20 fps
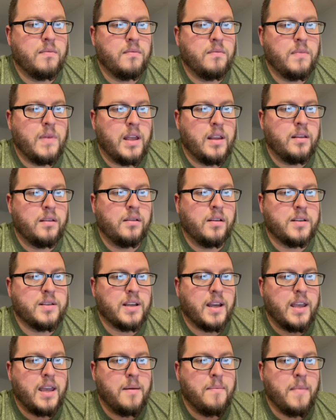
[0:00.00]
It looks
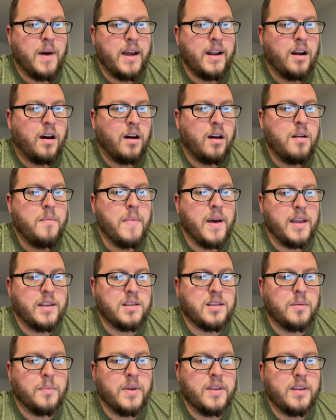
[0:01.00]
like it might automate
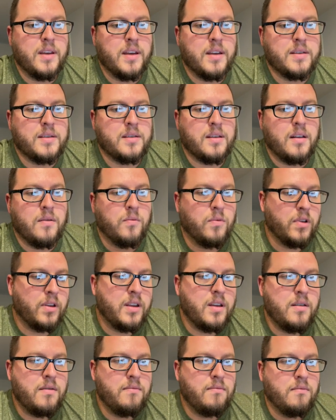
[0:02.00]
some of this and
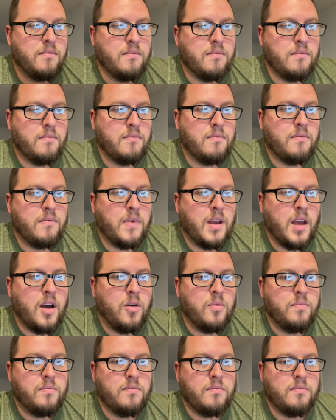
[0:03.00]
really
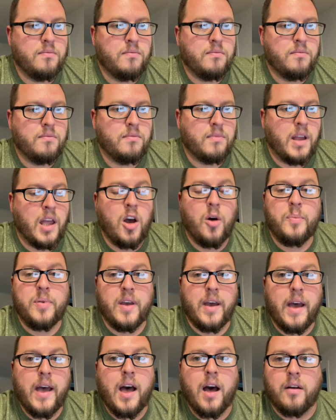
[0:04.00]
help
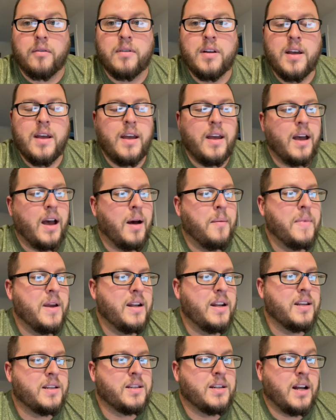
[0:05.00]
you out. I
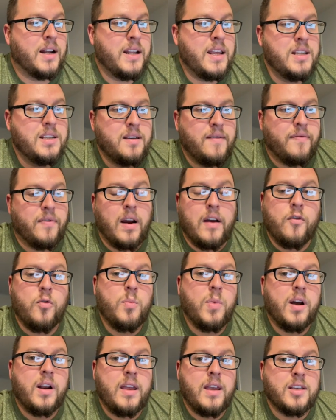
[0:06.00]
mean, it's not easy for
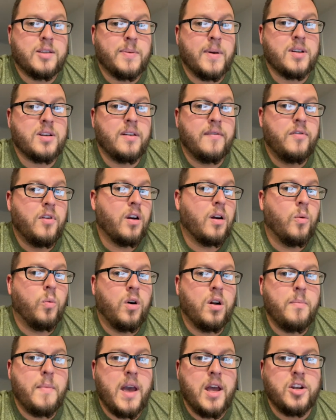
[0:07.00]
everybody, especially if you're a
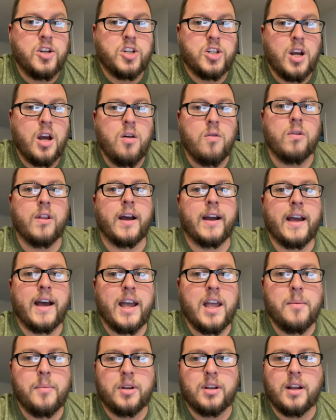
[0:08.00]
one-man show like I
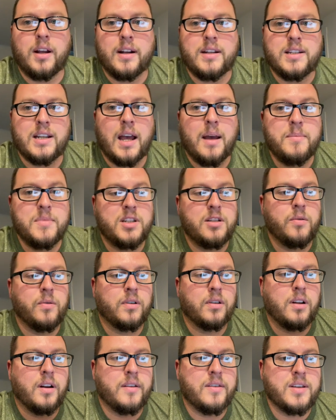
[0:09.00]
am a lot of times doing
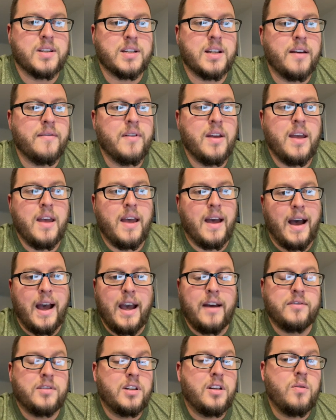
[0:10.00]
a lot of this stuff. I
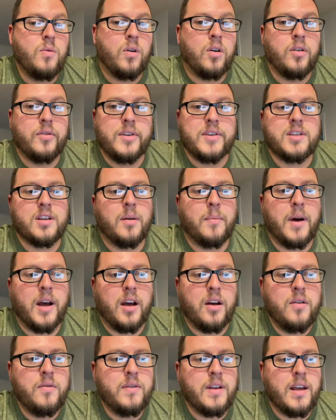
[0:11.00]
have to do all this on my
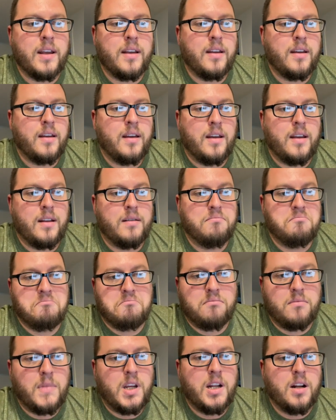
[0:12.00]
own, and
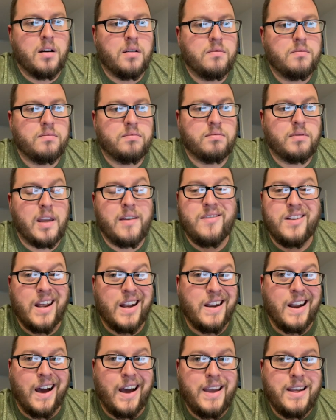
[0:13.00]
even at
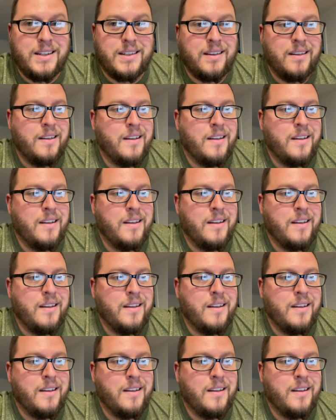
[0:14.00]
night.